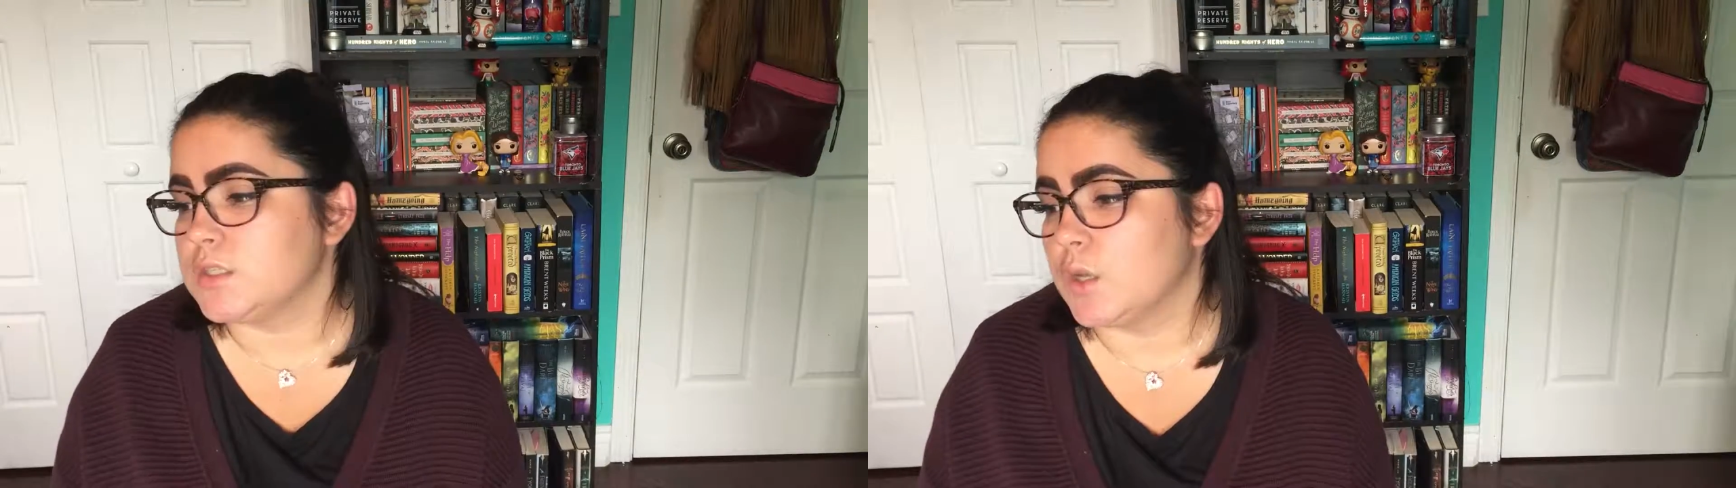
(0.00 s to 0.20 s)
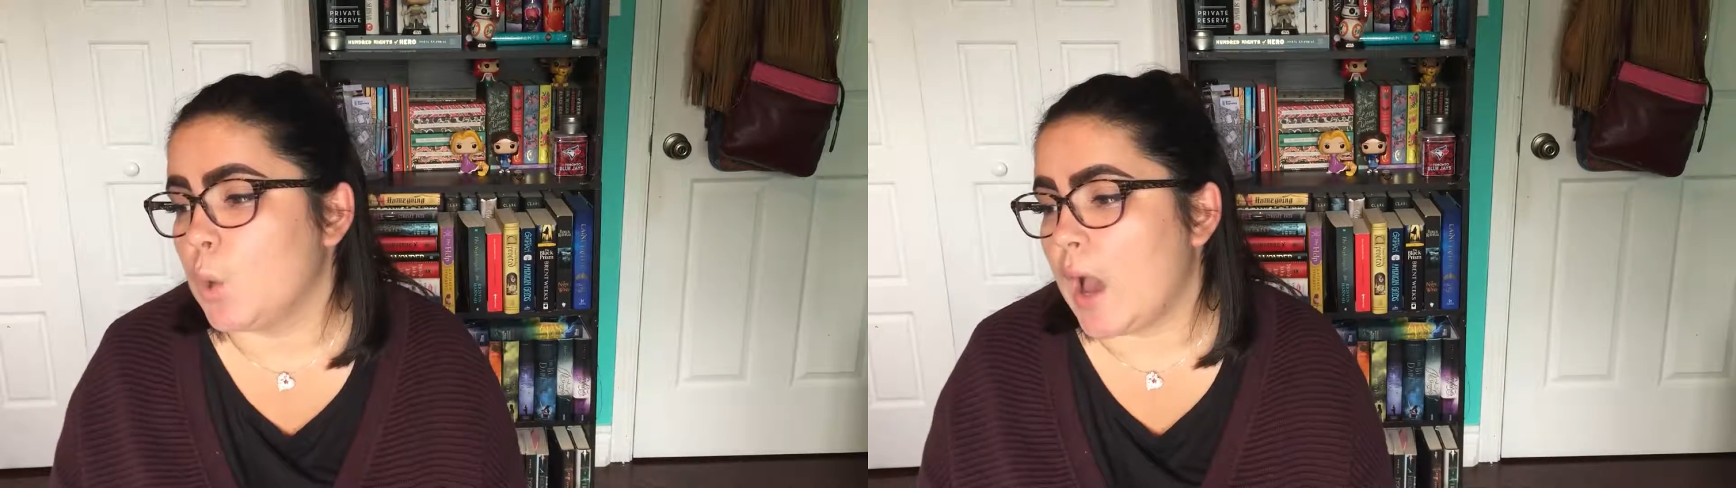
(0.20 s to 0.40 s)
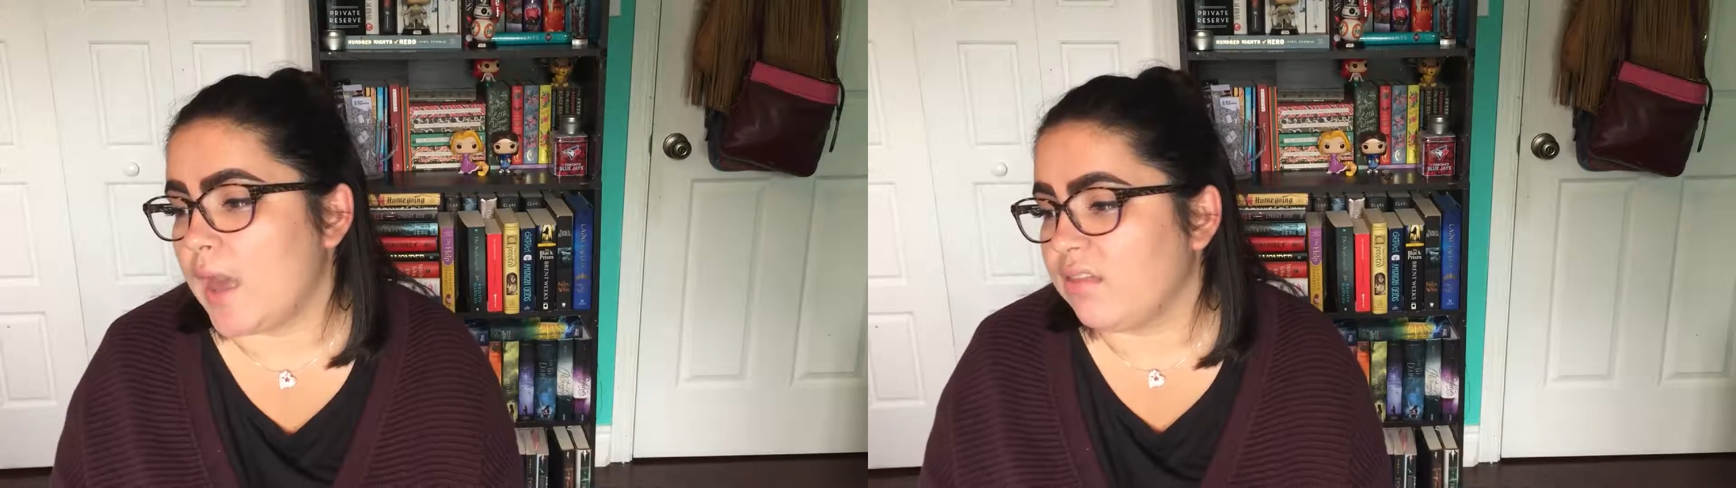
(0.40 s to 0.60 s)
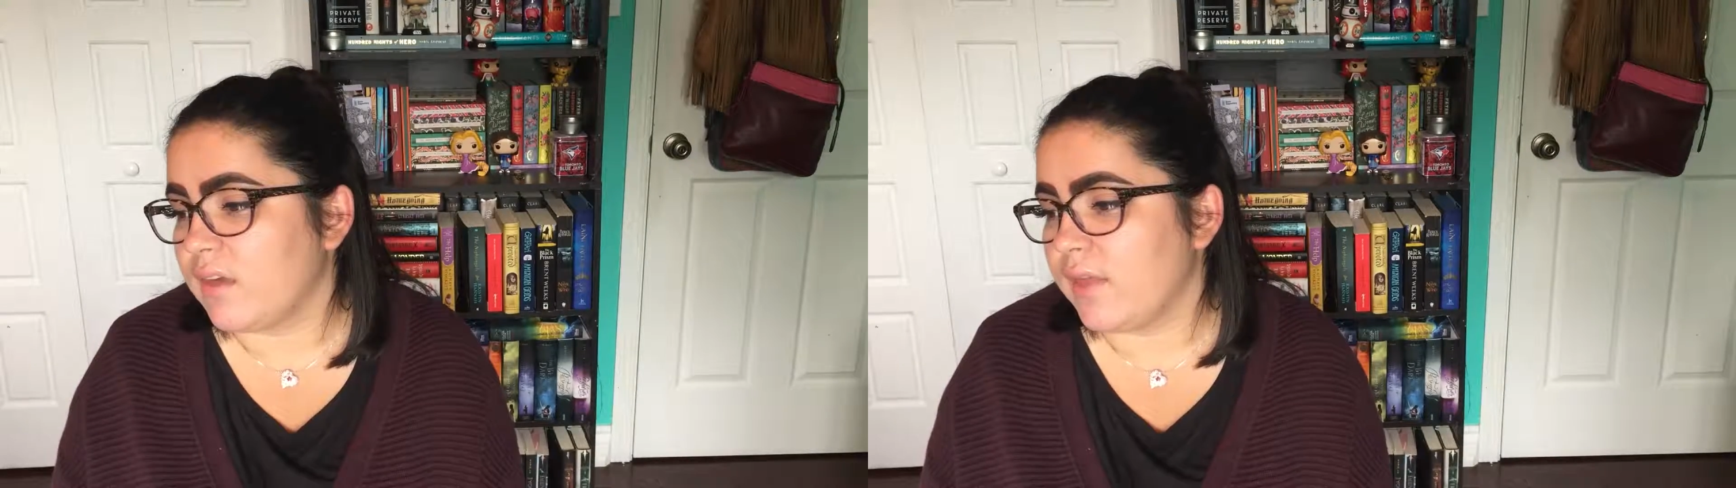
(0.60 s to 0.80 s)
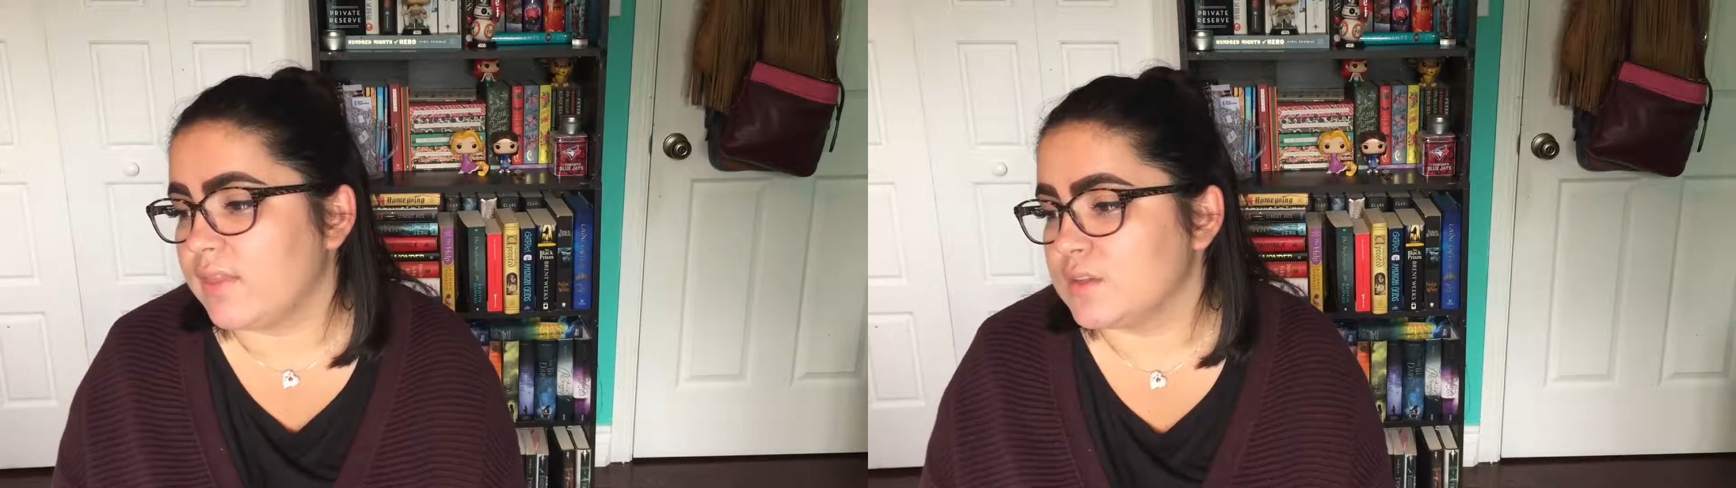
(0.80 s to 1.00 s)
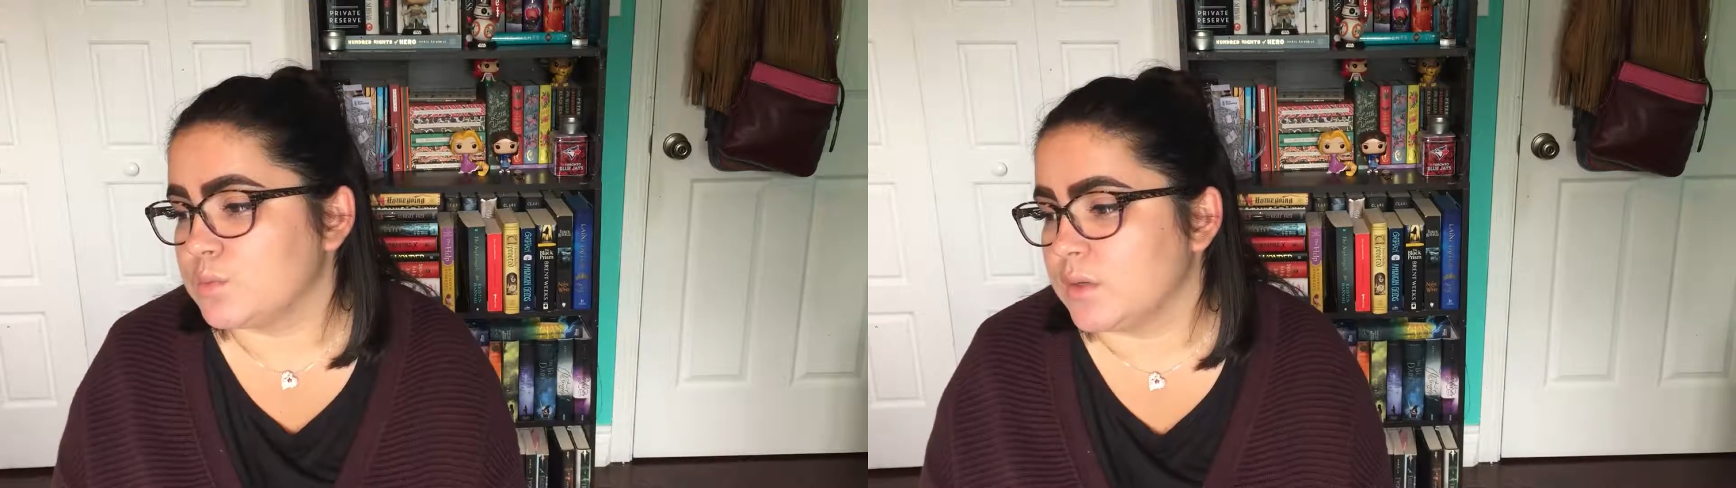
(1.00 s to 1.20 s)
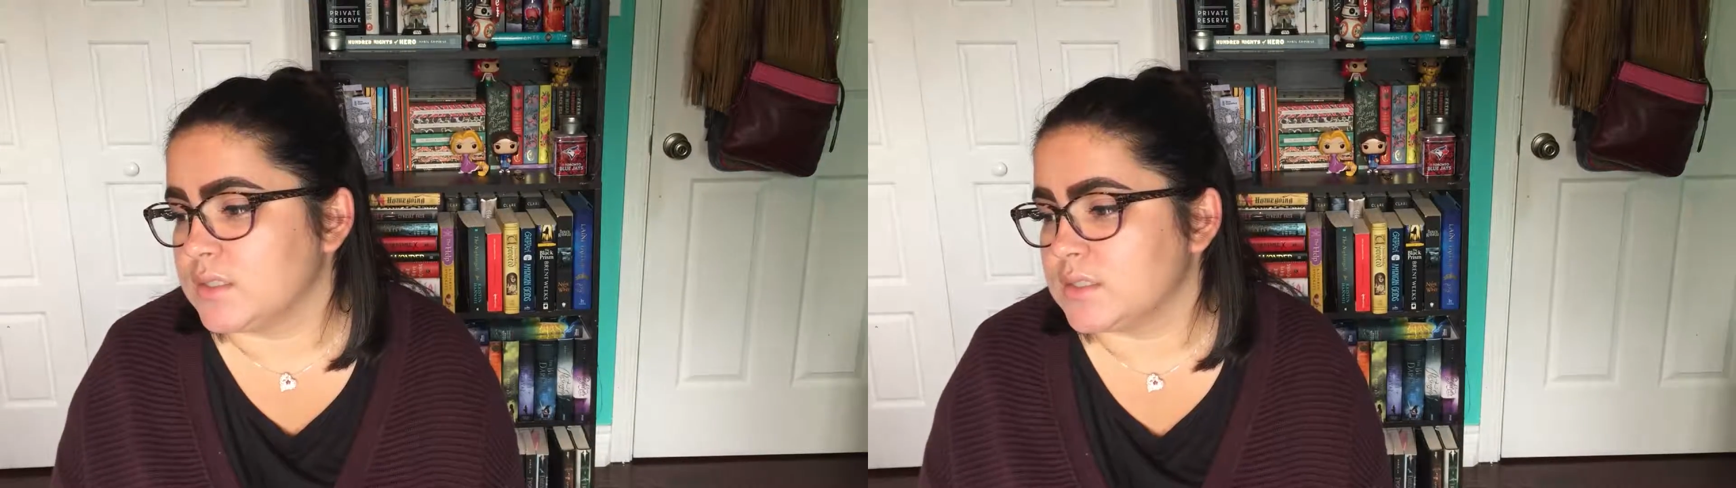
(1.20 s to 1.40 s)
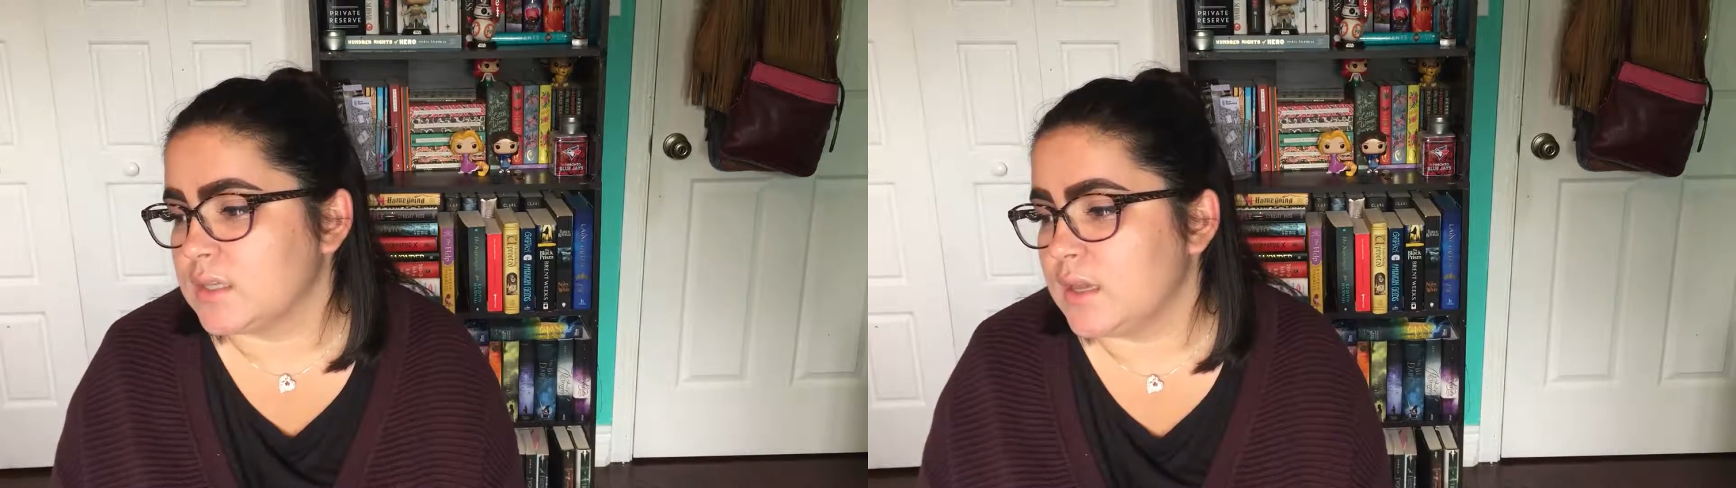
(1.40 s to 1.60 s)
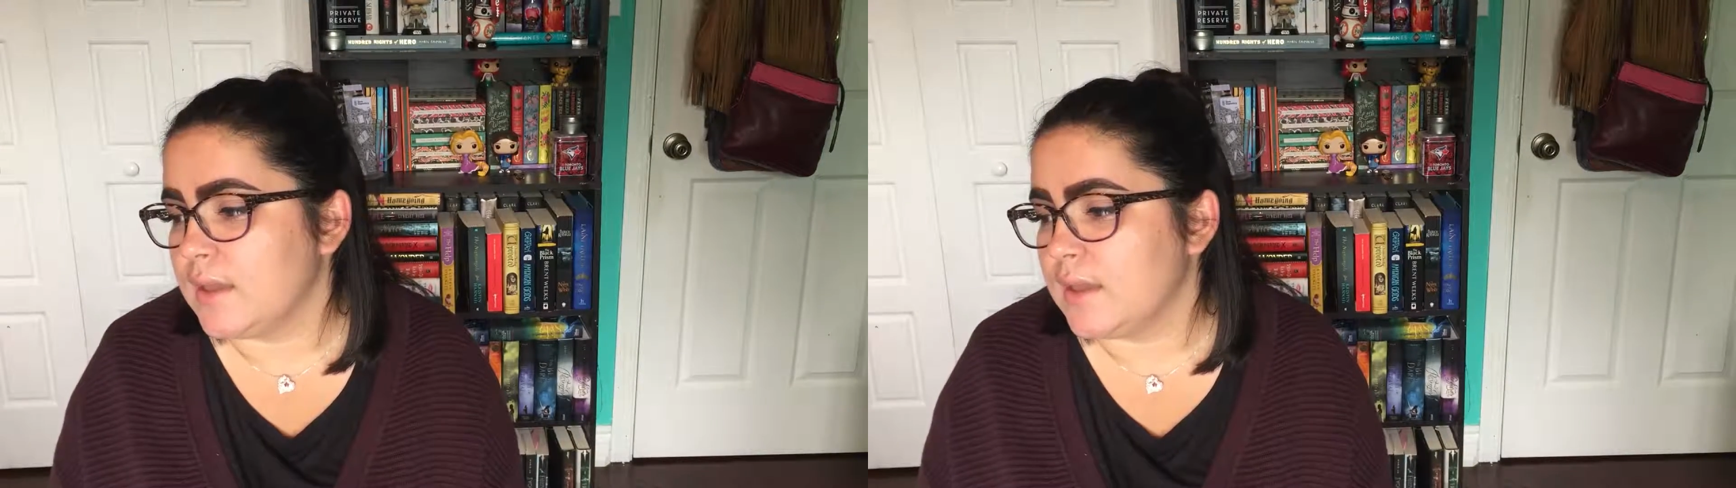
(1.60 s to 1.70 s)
So I thought this was